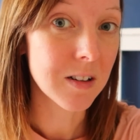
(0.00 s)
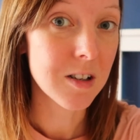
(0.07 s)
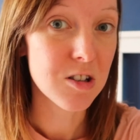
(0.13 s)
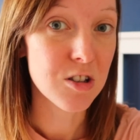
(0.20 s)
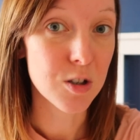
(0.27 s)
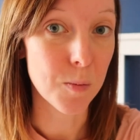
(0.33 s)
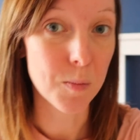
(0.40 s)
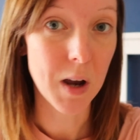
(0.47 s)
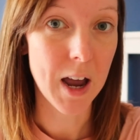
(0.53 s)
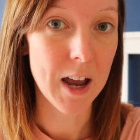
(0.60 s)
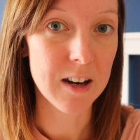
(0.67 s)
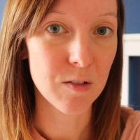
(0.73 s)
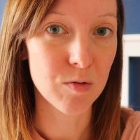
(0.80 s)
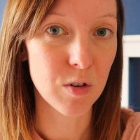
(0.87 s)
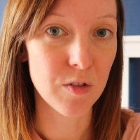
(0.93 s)
to some
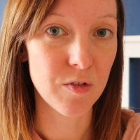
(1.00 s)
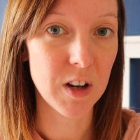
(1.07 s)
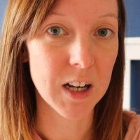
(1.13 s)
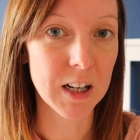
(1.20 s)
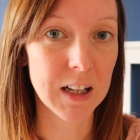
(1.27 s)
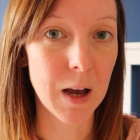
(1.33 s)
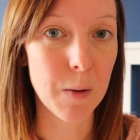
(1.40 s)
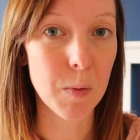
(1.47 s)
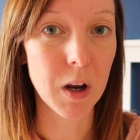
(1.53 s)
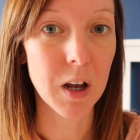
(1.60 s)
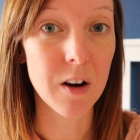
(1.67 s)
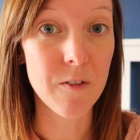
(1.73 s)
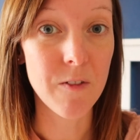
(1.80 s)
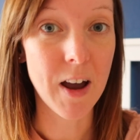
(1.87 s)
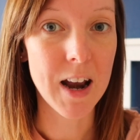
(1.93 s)
kind of reveal and we're
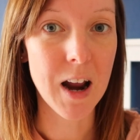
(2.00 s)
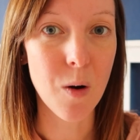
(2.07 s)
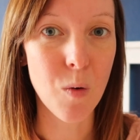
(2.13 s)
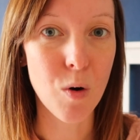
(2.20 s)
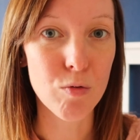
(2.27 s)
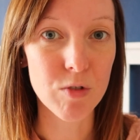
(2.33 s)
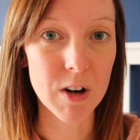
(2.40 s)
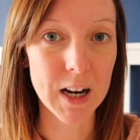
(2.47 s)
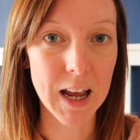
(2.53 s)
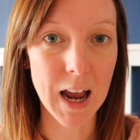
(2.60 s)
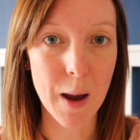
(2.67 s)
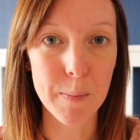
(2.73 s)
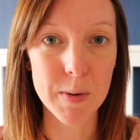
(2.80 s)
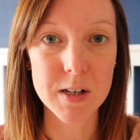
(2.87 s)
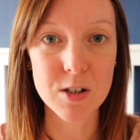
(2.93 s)
going to find out what really
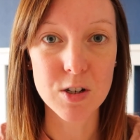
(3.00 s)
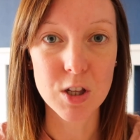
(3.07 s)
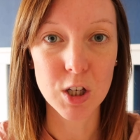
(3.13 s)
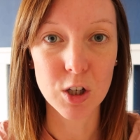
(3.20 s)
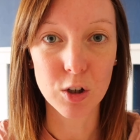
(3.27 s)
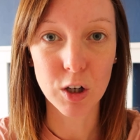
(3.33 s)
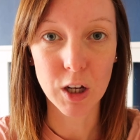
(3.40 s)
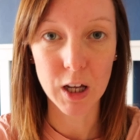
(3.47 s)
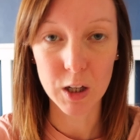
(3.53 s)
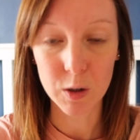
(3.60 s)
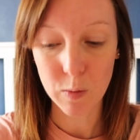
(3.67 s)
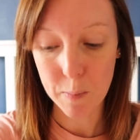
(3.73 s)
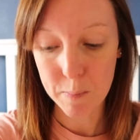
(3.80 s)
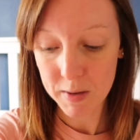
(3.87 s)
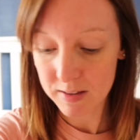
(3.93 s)
happened to the young girl who
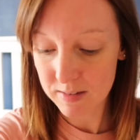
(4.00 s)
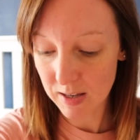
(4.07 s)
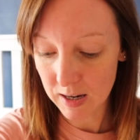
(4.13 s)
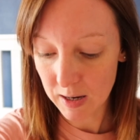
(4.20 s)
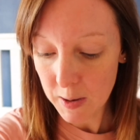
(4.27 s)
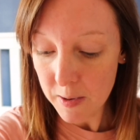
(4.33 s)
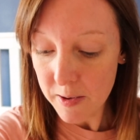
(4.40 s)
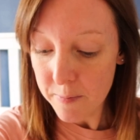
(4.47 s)
went missing